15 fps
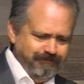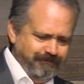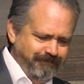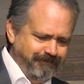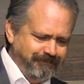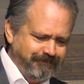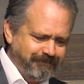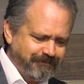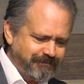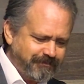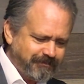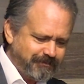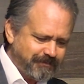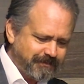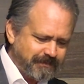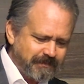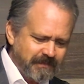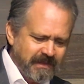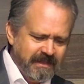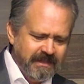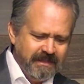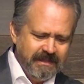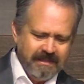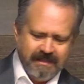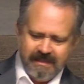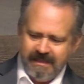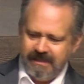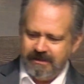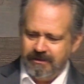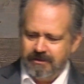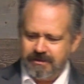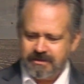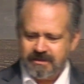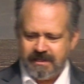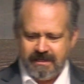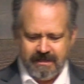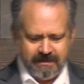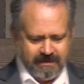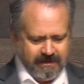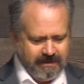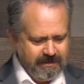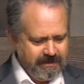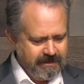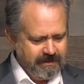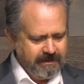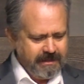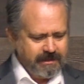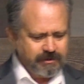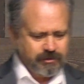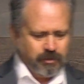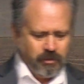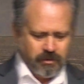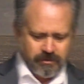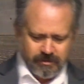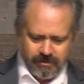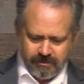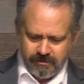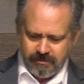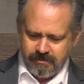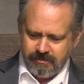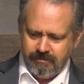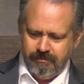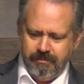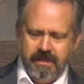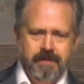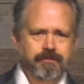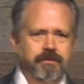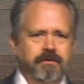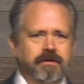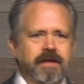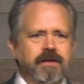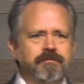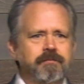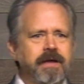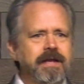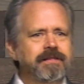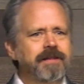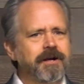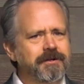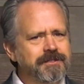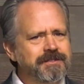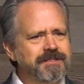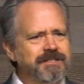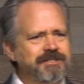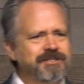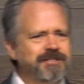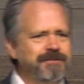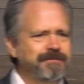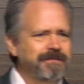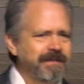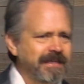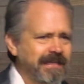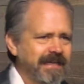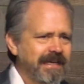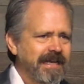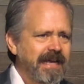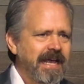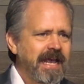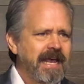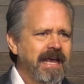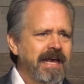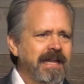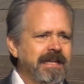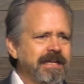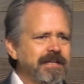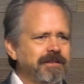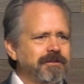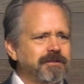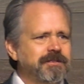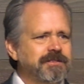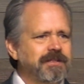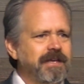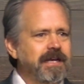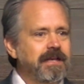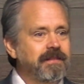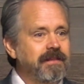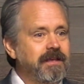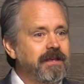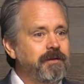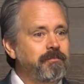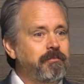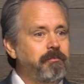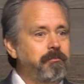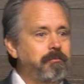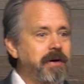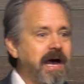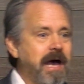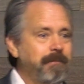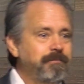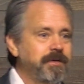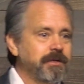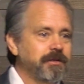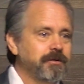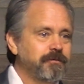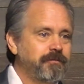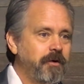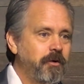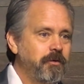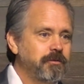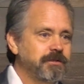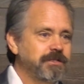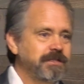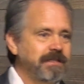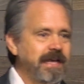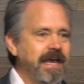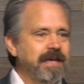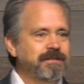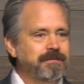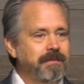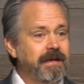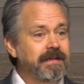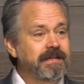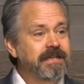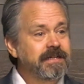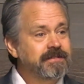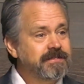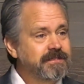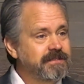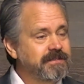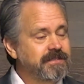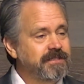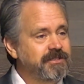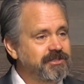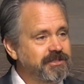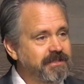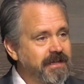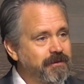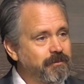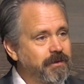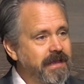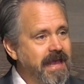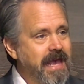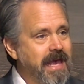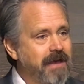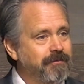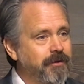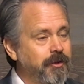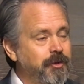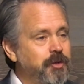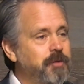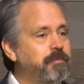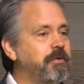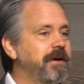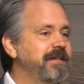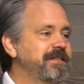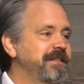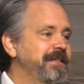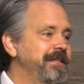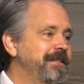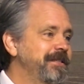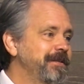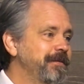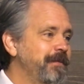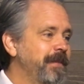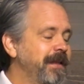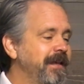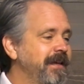it looks like the electoral people have made their decision, and it looks like the popular vote has made its decision, and we have a new president.